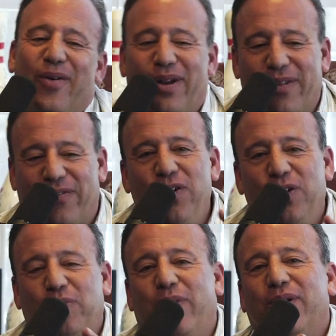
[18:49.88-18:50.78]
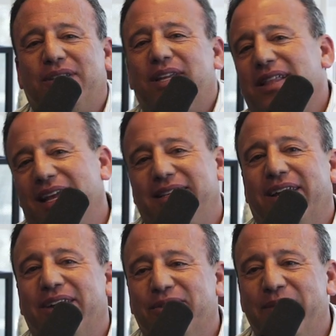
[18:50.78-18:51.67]
One of the few sports that they
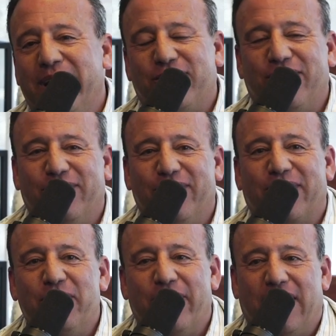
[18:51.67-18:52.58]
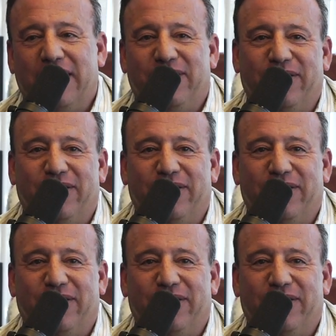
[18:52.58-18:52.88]
tell you make sure you're looking behind